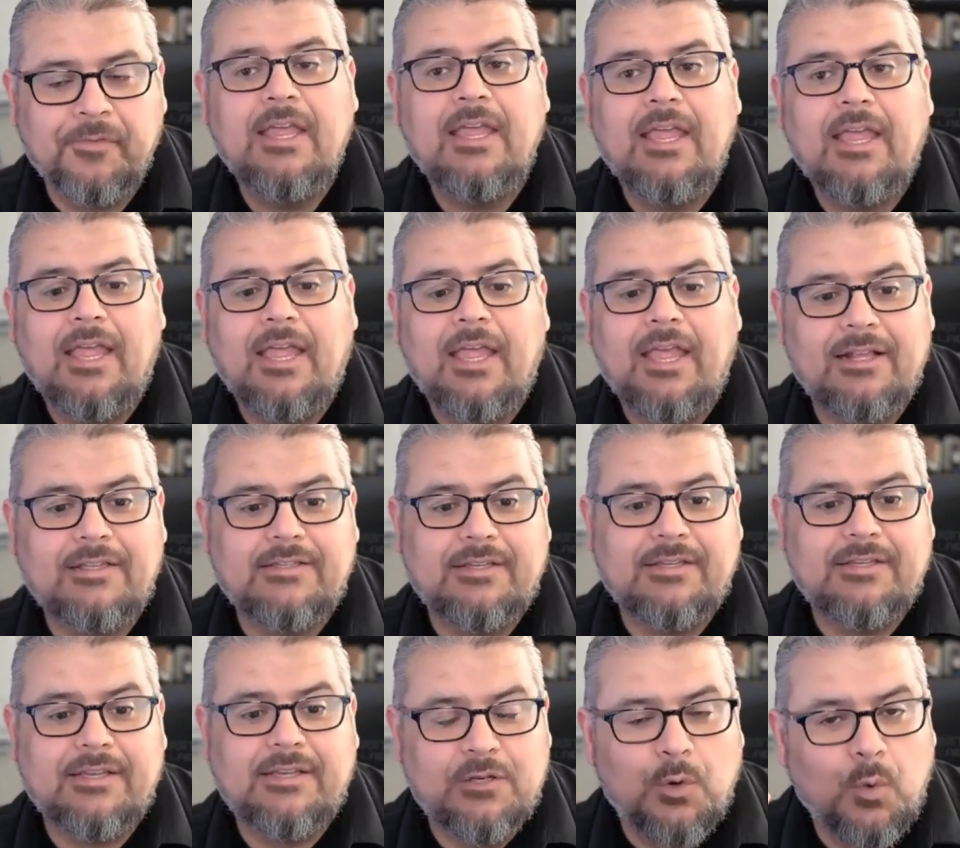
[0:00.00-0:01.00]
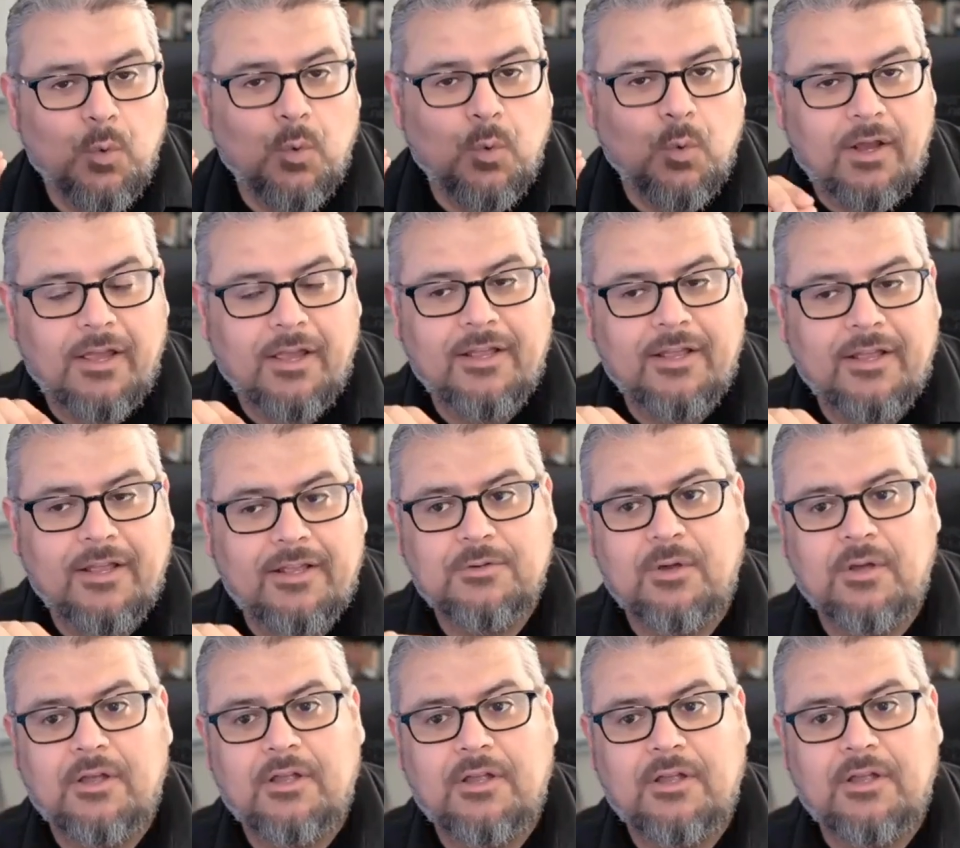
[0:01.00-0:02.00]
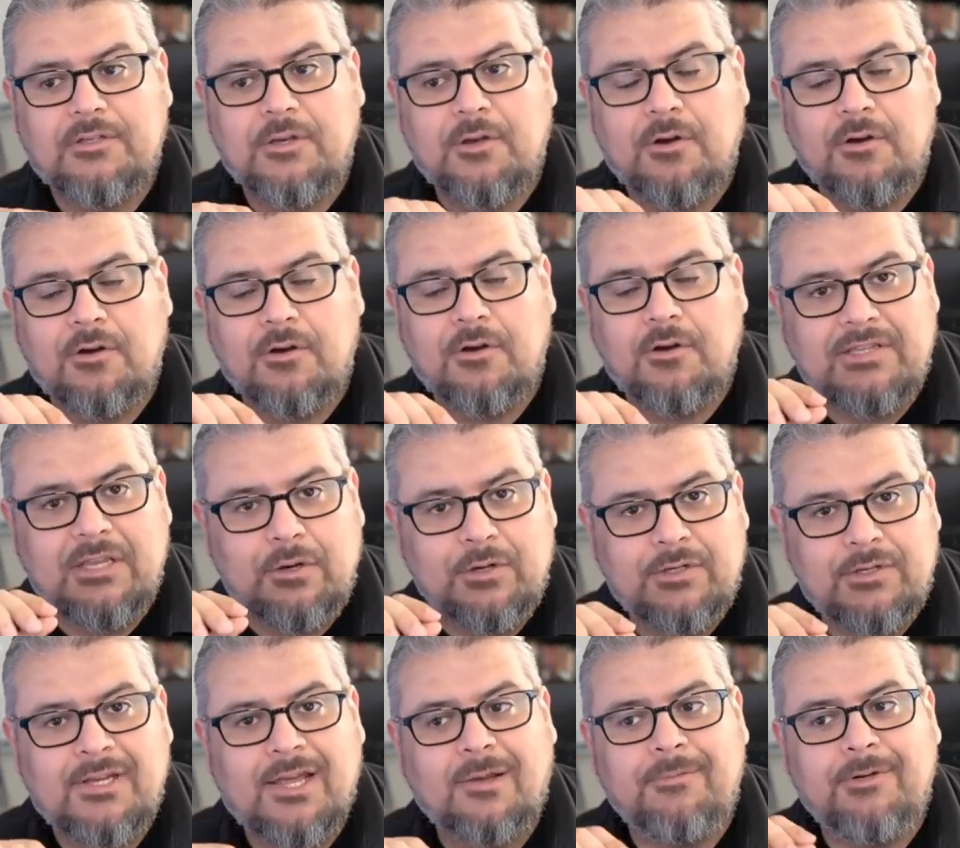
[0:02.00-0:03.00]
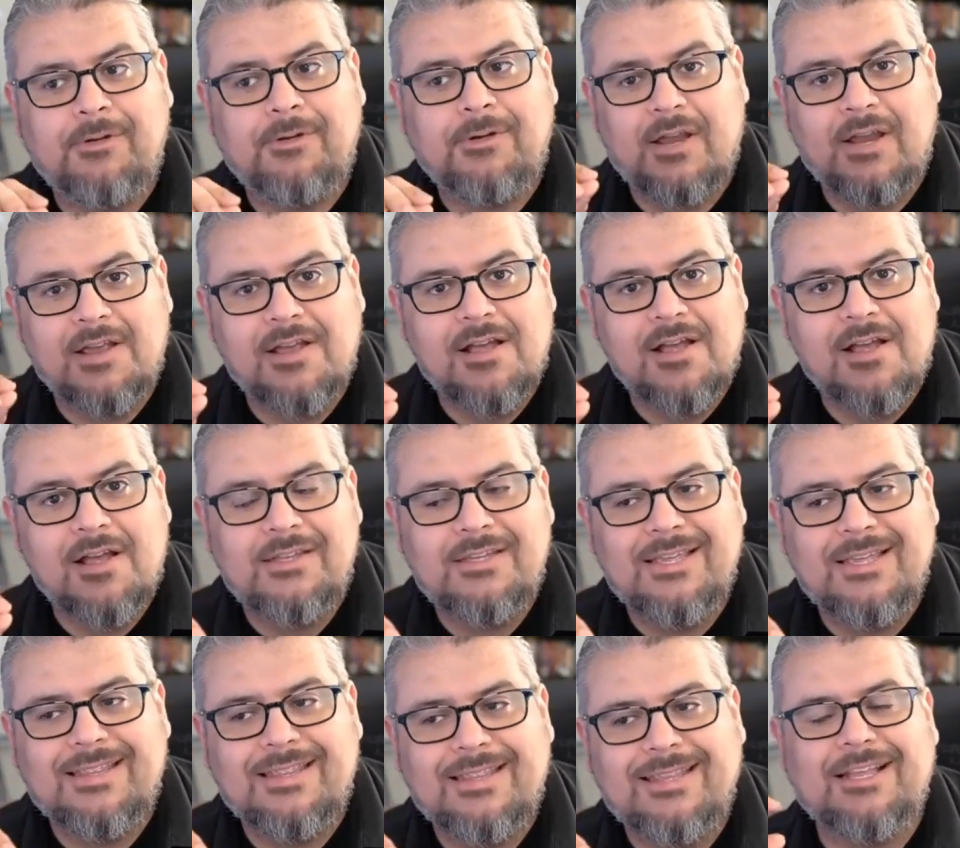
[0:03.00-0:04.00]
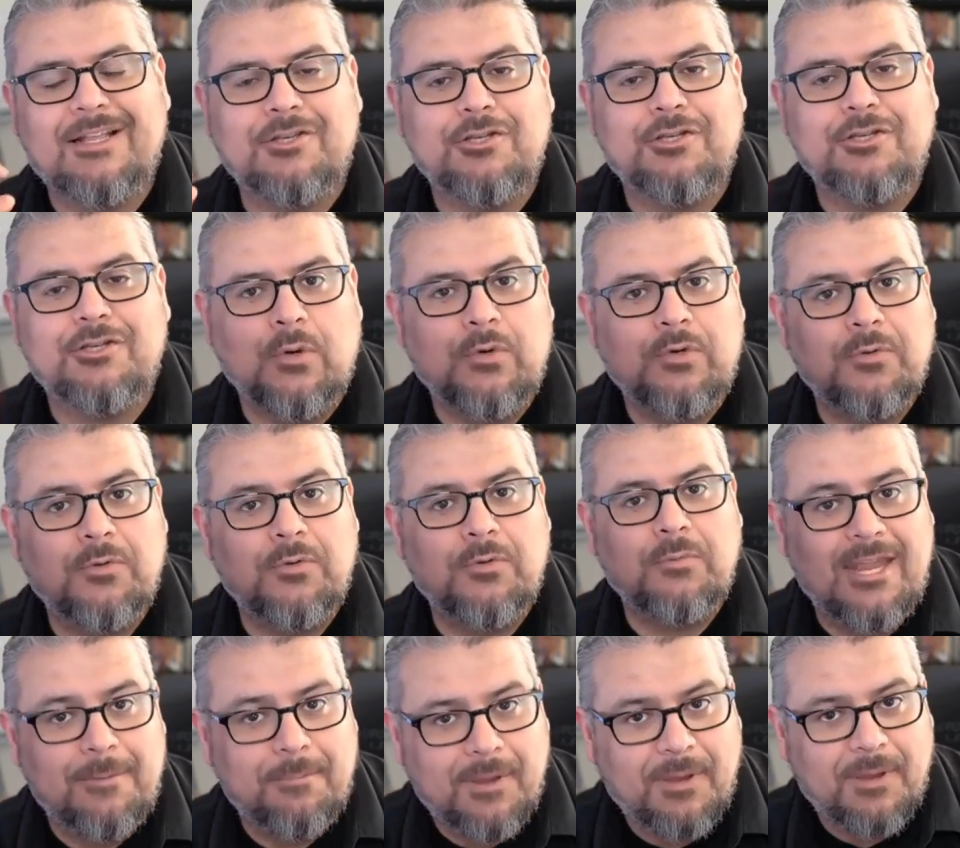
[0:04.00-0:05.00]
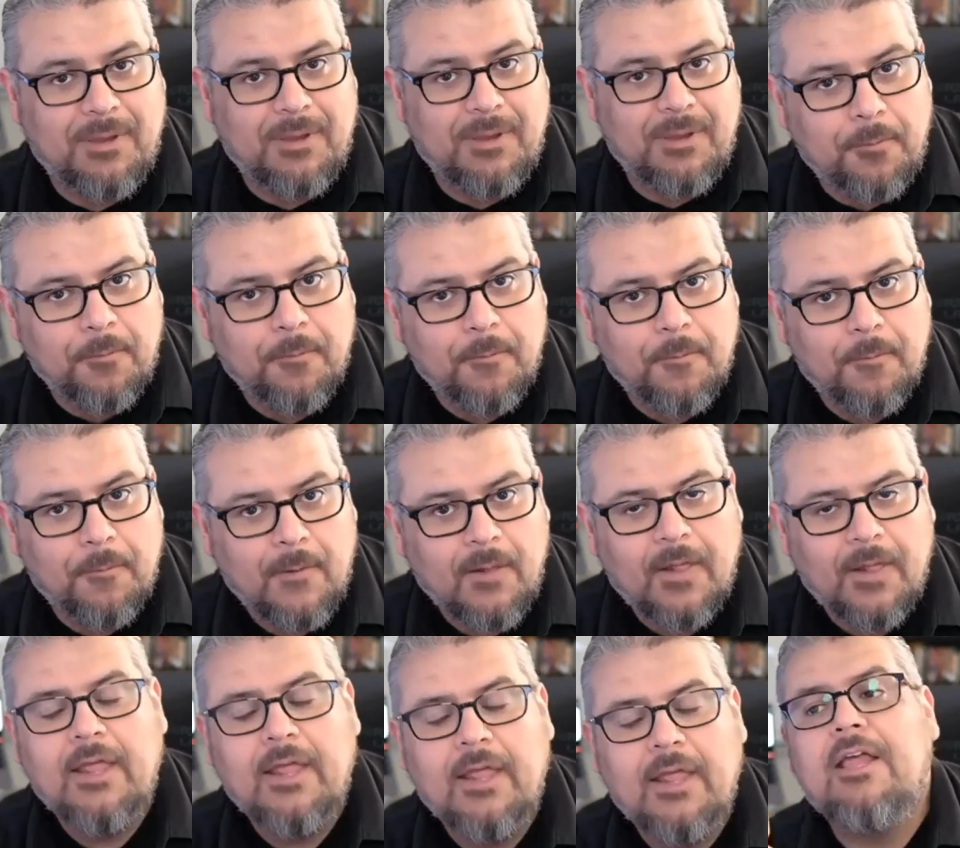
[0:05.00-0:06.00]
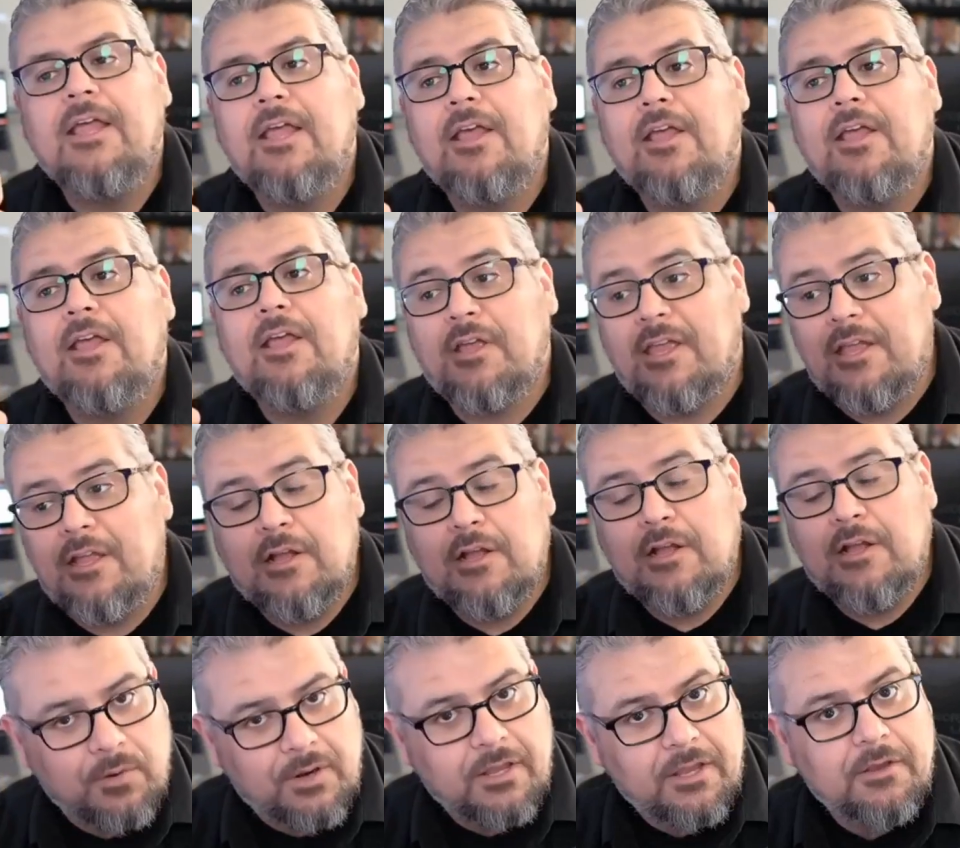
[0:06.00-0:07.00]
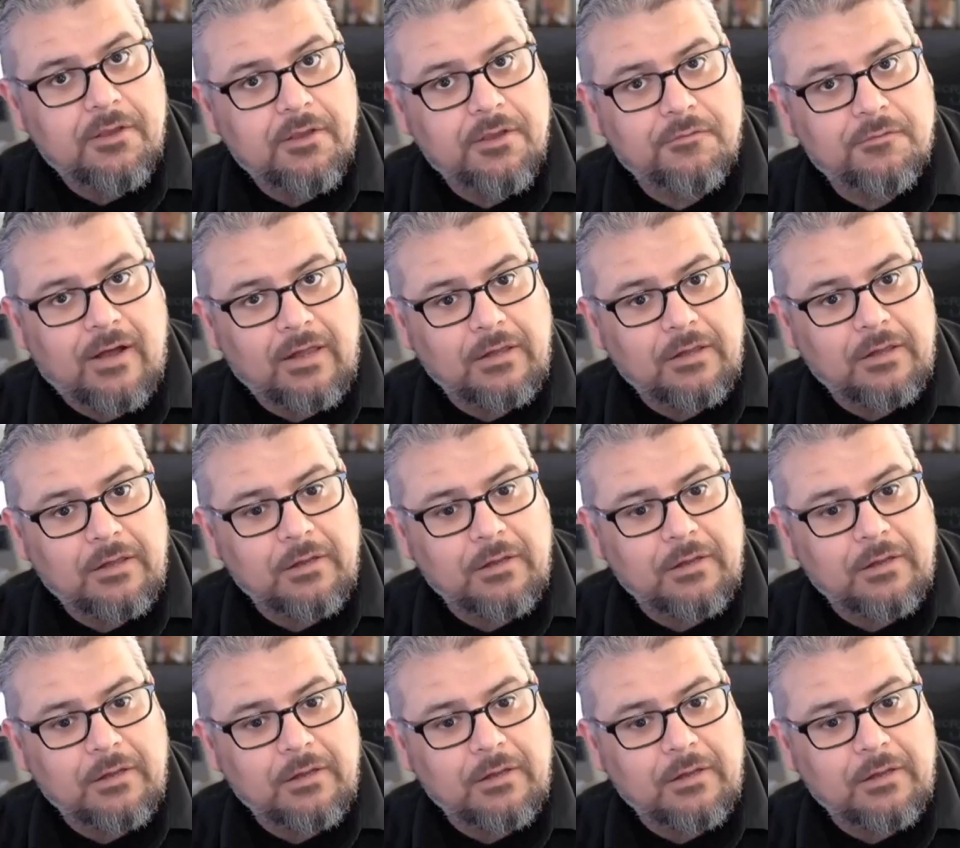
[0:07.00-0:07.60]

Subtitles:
It's you're investing your time to create content that gets shown to many people, including your followers.